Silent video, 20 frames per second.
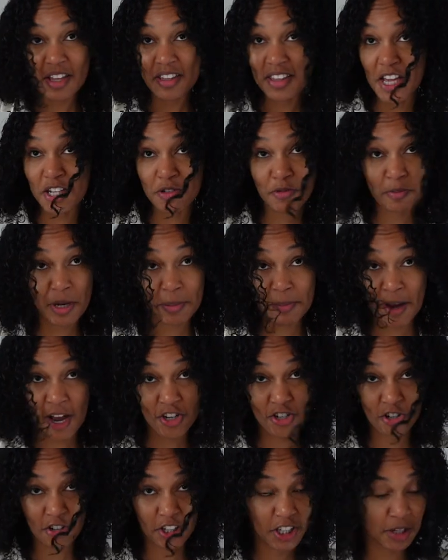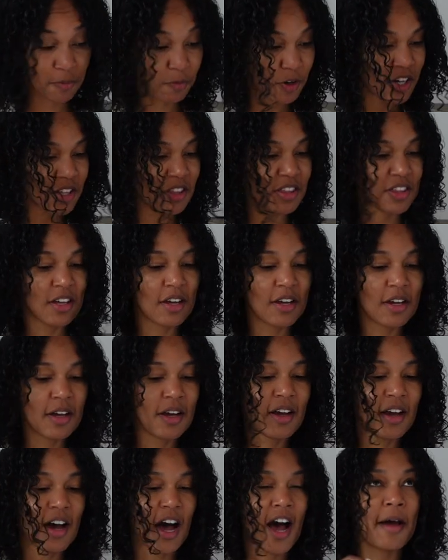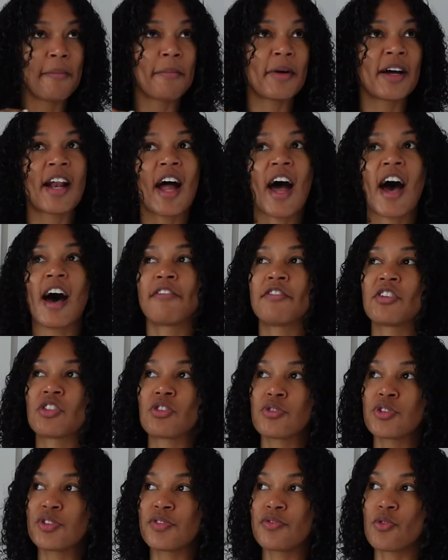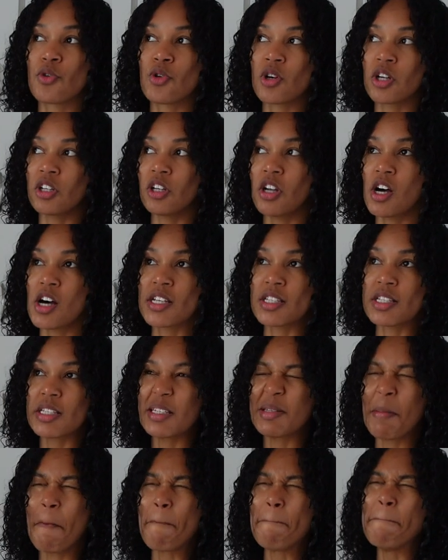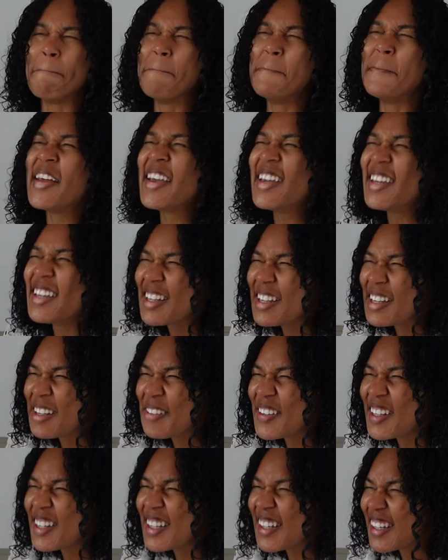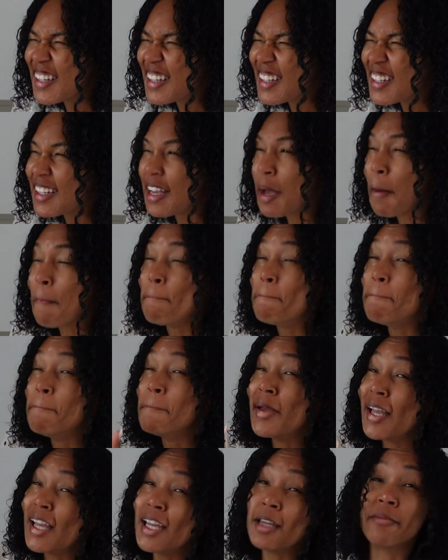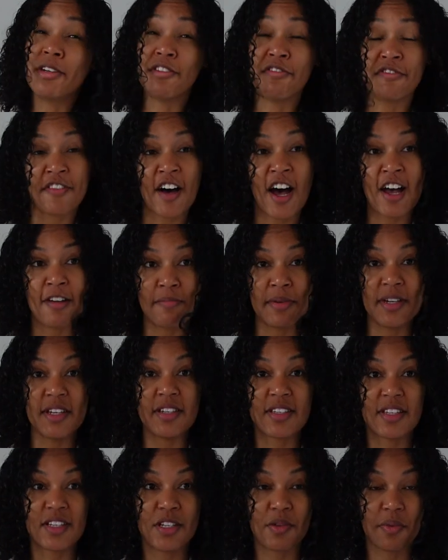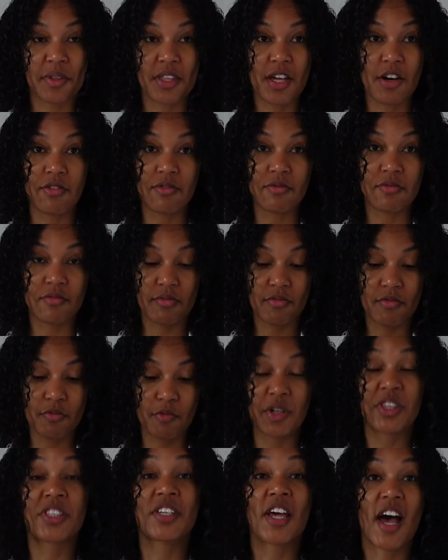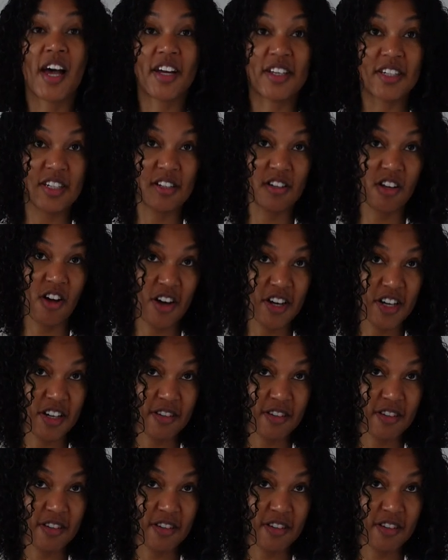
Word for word: that's what my bachelor came with. I might have in those 4 closets, maybe 5 pieces with tags still on